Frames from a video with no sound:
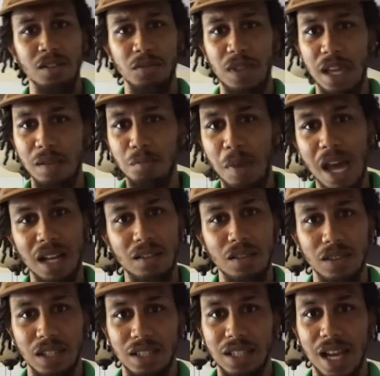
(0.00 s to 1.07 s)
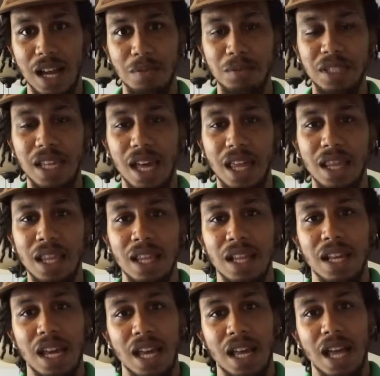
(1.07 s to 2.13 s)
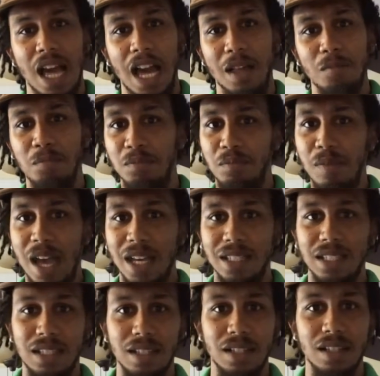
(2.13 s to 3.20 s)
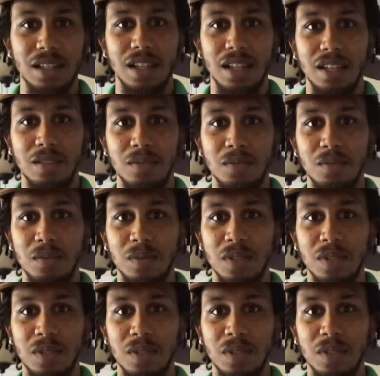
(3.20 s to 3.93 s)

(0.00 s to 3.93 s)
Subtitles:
think back on the times that I mastered and